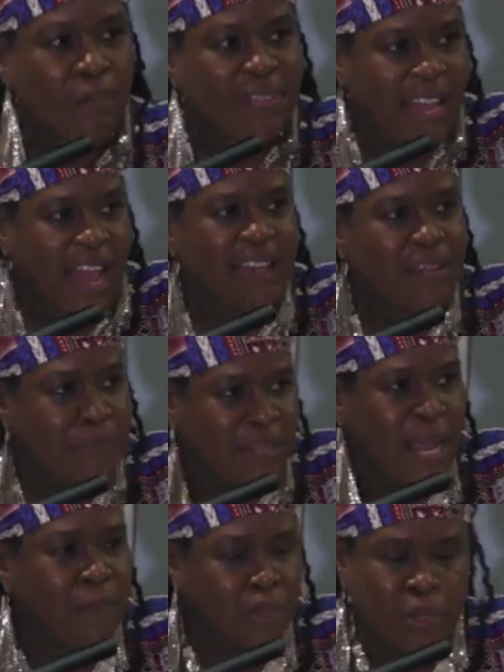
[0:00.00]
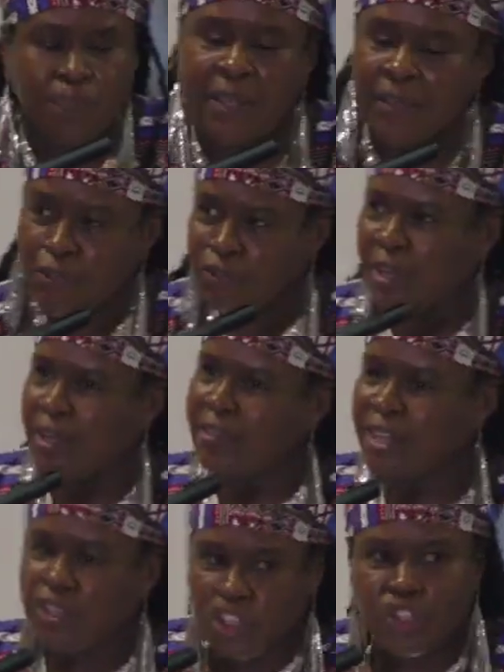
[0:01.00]
comes it hasn't been able to benefit
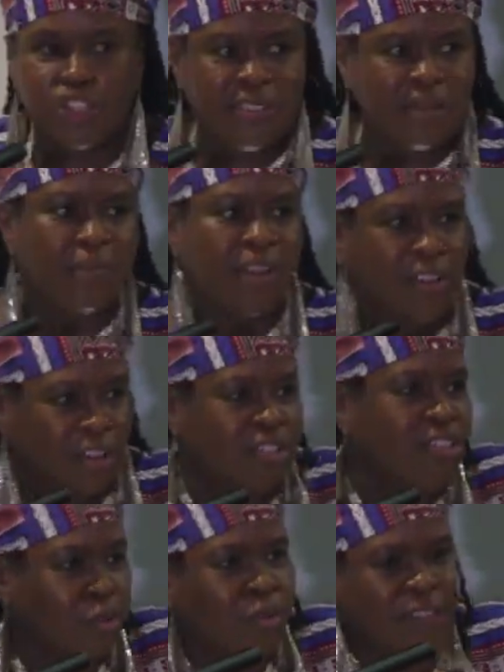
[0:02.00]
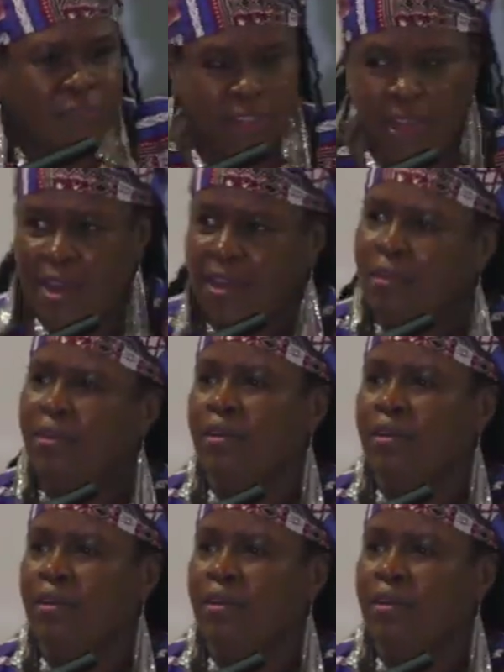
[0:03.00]
the indigenous Americans who live there?